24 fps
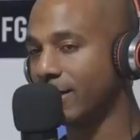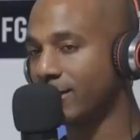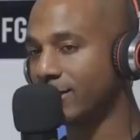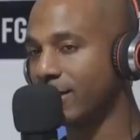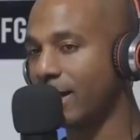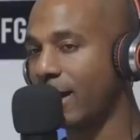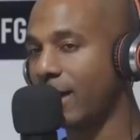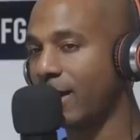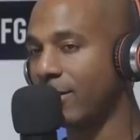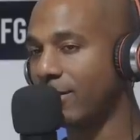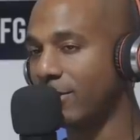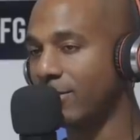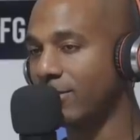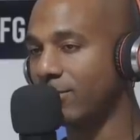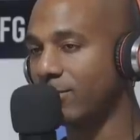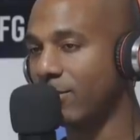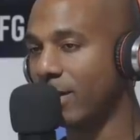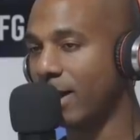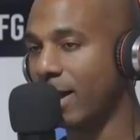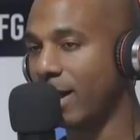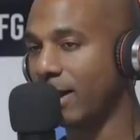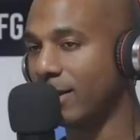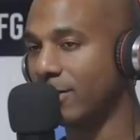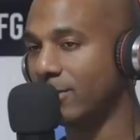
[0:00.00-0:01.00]
Shout out Lou,
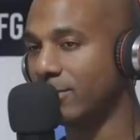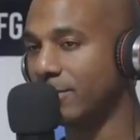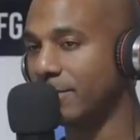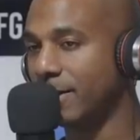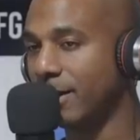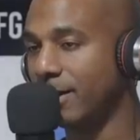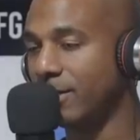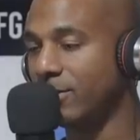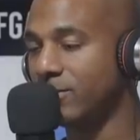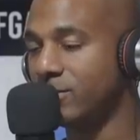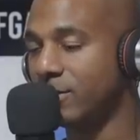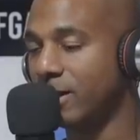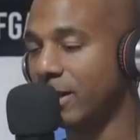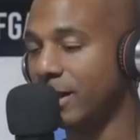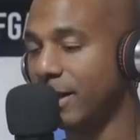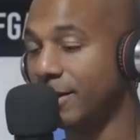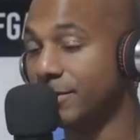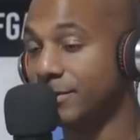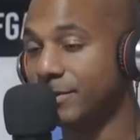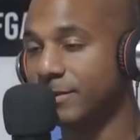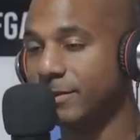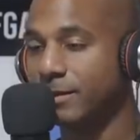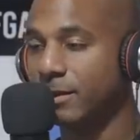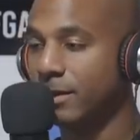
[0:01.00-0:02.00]
One Eye Lou, man. He was a
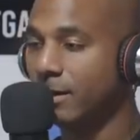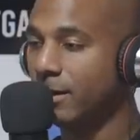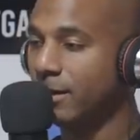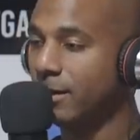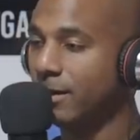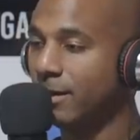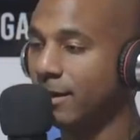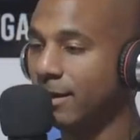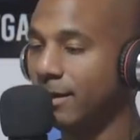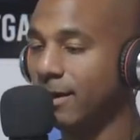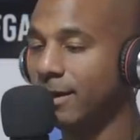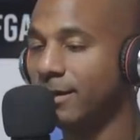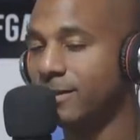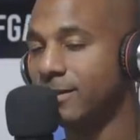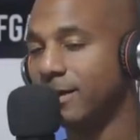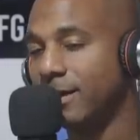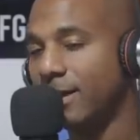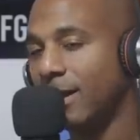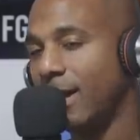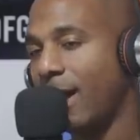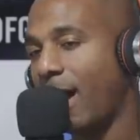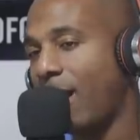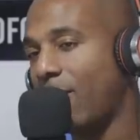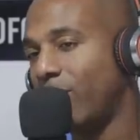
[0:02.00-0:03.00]
legend. Listen,
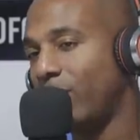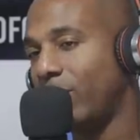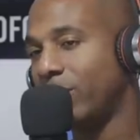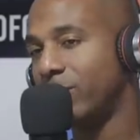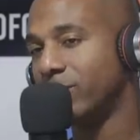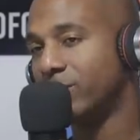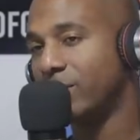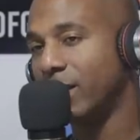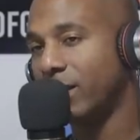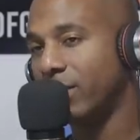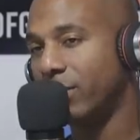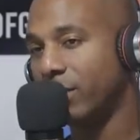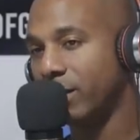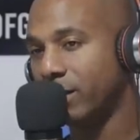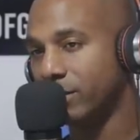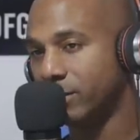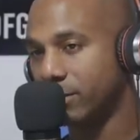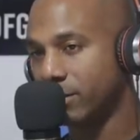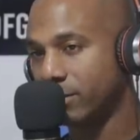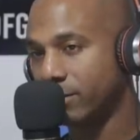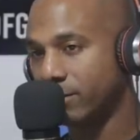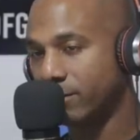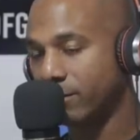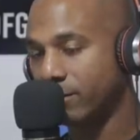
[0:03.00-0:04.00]
I will say
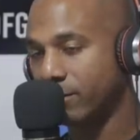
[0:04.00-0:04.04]
this.